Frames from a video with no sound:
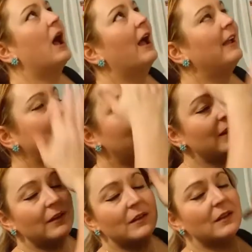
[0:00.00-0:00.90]

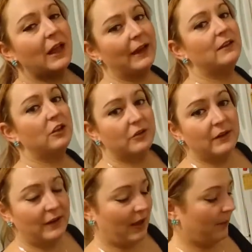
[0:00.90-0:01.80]
I like the
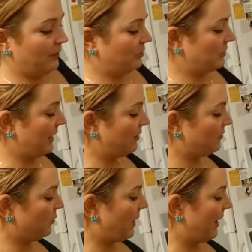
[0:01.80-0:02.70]
green cabbage, and I
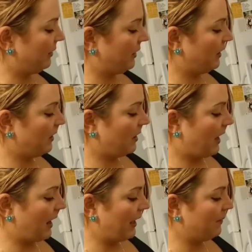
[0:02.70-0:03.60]
don't know why. I think
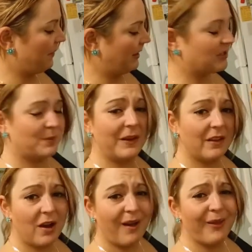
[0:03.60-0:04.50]
it may just be
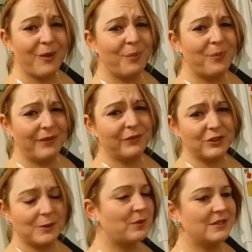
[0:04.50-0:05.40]
the color, but
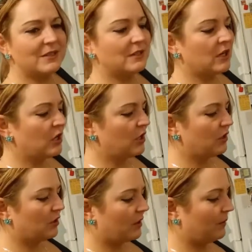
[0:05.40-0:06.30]
for some reason
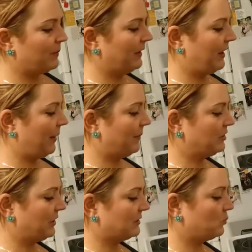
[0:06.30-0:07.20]
red
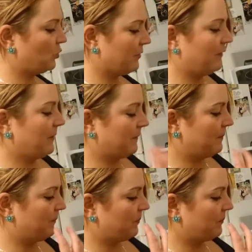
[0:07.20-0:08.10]
cabbage has more of a
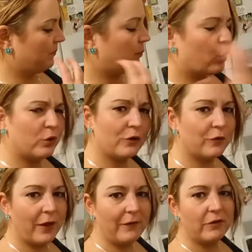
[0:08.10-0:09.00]
bolder
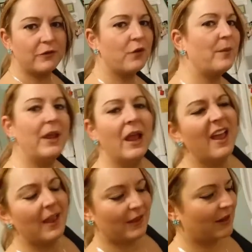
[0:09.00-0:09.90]
flavor for me,
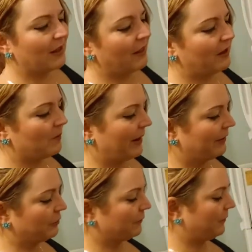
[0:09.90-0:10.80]
and I like a
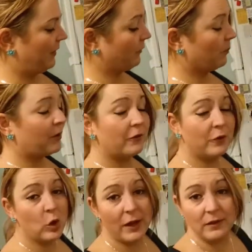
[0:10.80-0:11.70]
milder flavor. But
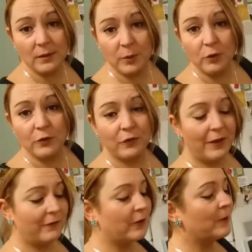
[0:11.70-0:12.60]
if you like the bolder
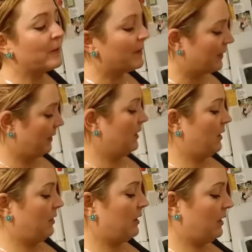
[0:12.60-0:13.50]
flavor,
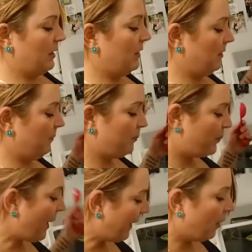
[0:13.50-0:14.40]
then
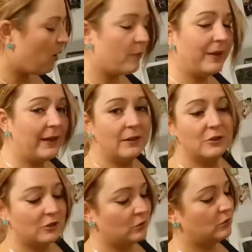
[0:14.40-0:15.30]
by all
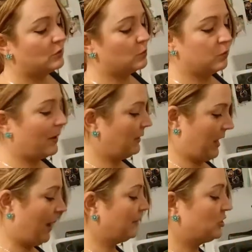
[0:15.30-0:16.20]
means use red
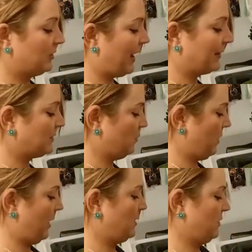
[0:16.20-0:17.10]
cabbage. That's
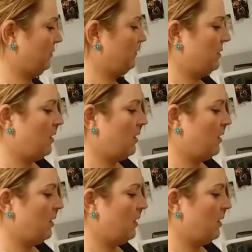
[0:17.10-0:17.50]
okay too.